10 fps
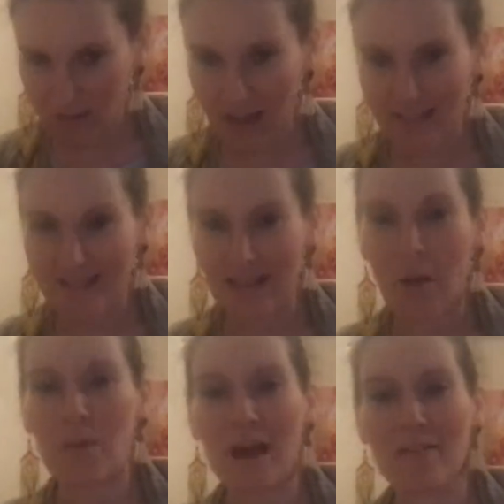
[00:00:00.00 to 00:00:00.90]
yes.
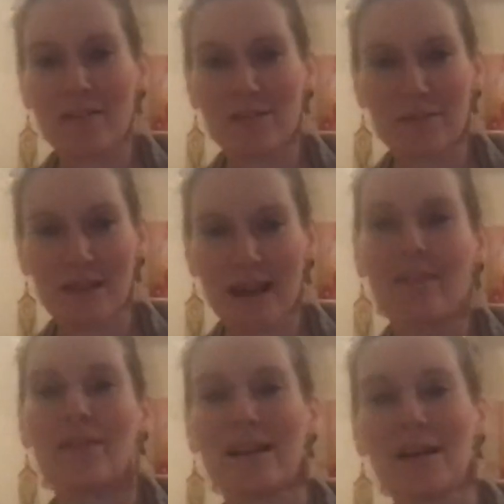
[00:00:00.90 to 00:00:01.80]
Oh, we're having
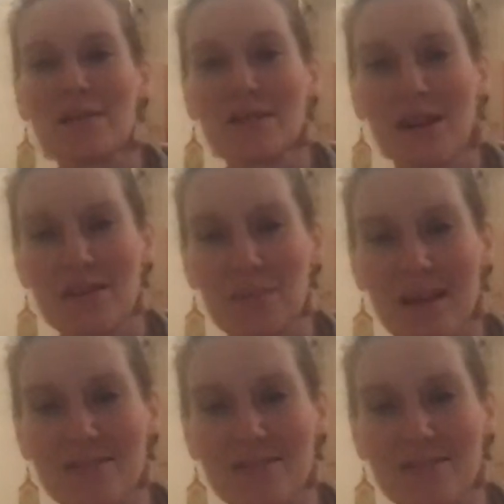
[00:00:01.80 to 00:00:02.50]
loads of best